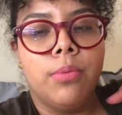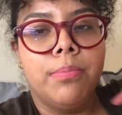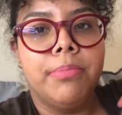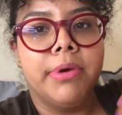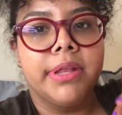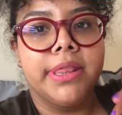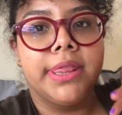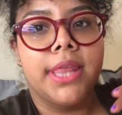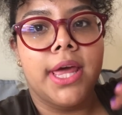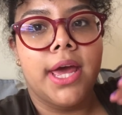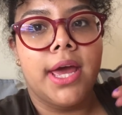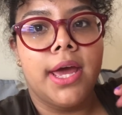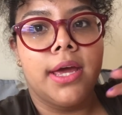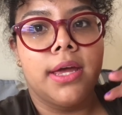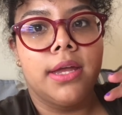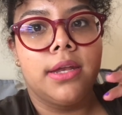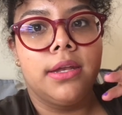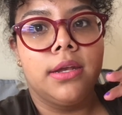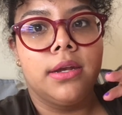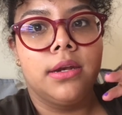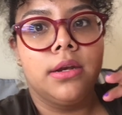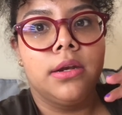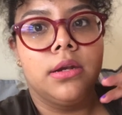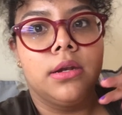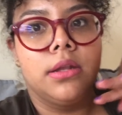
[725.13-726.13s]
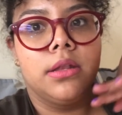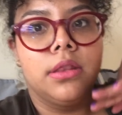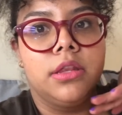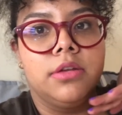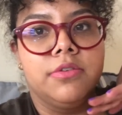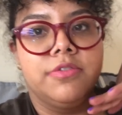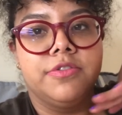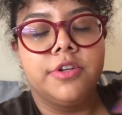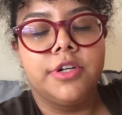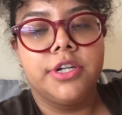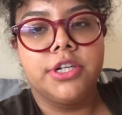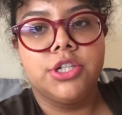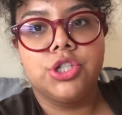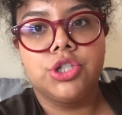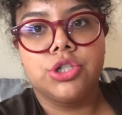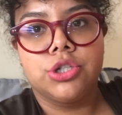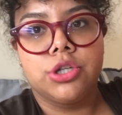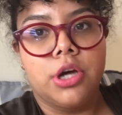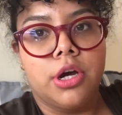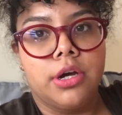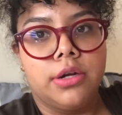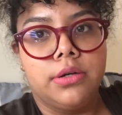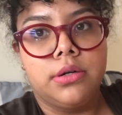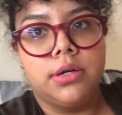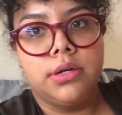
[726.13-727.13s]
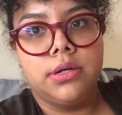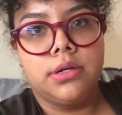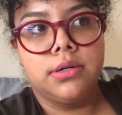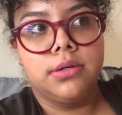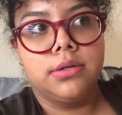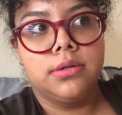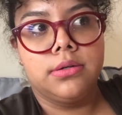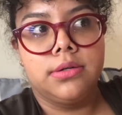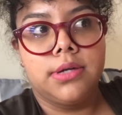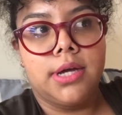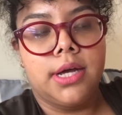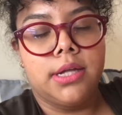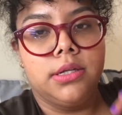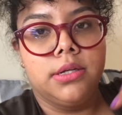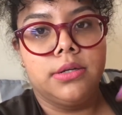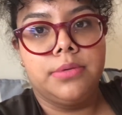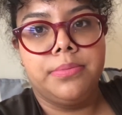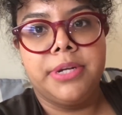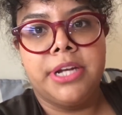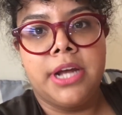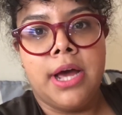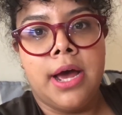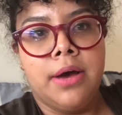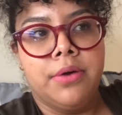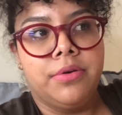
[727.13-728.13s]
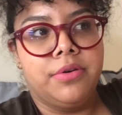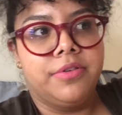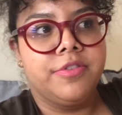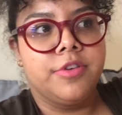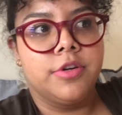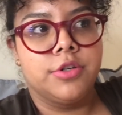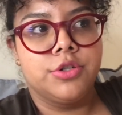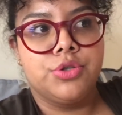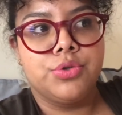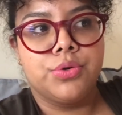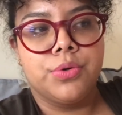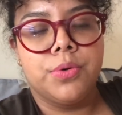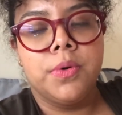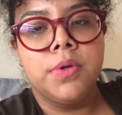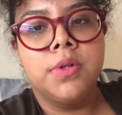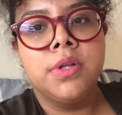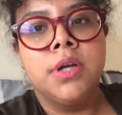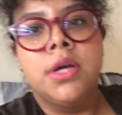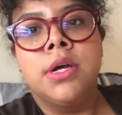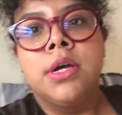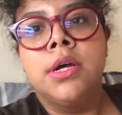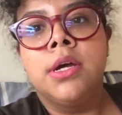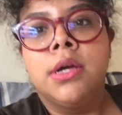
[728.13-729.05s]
but then the footage got a little bit out of control.